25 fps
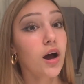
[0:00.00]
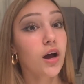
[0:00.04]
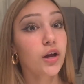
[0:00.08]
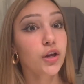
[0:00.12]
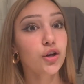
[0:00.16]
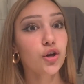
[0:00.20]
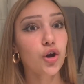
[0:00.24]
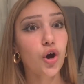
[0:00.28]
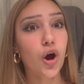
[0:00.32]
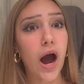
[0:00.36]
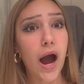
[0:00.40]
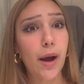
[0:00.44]

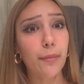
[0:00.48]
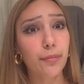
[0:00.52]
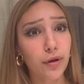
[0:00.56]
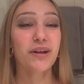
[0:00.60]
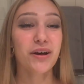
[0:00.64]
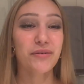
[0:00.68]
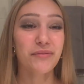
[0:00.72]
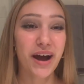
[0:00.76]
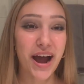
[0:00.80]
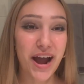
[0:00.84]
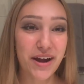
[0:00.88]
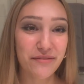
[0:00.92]
you know, I've
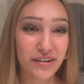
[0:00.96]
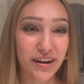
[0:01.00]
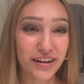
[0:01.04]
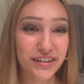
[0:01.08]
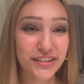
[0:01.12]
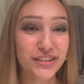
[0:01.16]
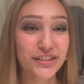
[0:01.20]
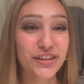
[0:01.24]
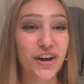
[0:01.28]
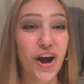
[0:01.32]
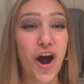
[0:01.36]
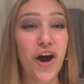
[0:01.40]
cut my
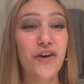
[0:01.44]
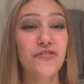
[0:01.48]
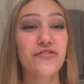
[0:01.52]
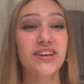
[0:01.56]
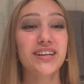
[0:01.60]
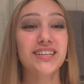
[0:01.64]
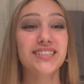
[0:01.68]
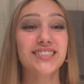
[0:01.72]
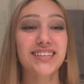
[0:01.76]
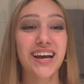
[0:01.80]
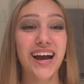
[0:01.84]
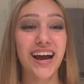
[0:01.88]
eyebrows to half
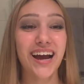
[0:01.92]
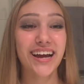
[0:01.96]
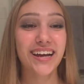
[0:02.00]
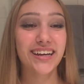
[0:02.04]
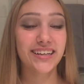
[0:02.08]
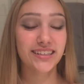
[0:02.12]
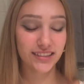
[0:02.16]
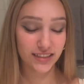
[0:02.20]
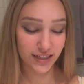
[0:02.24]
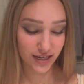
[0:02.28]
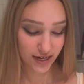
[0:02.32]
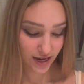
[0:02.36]
their
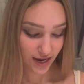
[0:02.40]
size.